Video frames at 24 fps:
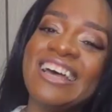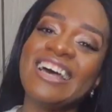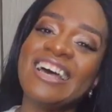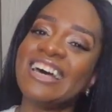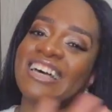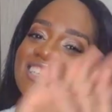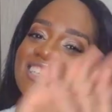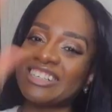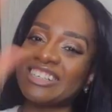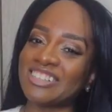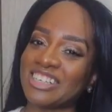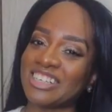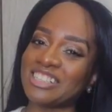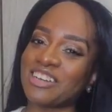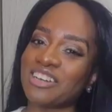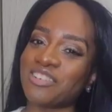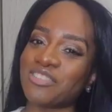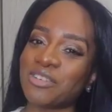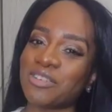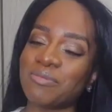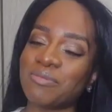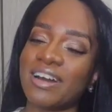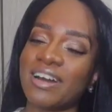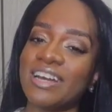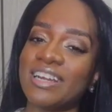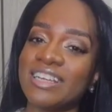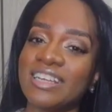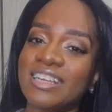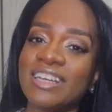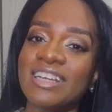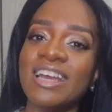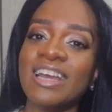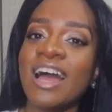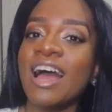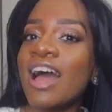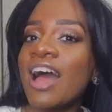hello
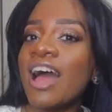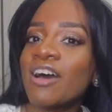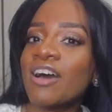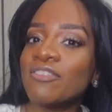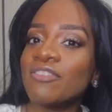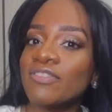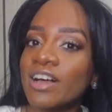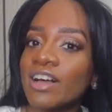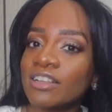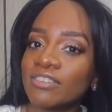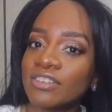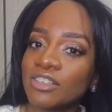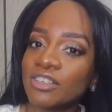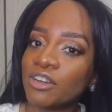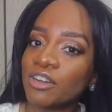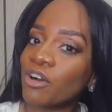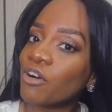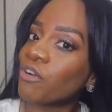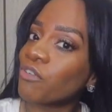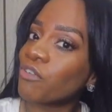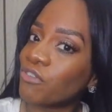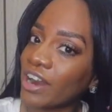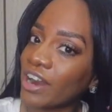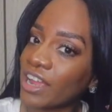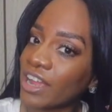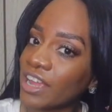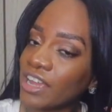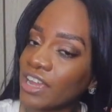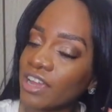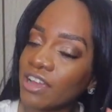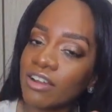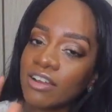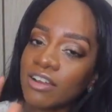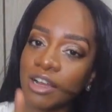everybody. Valerie Nicole right here,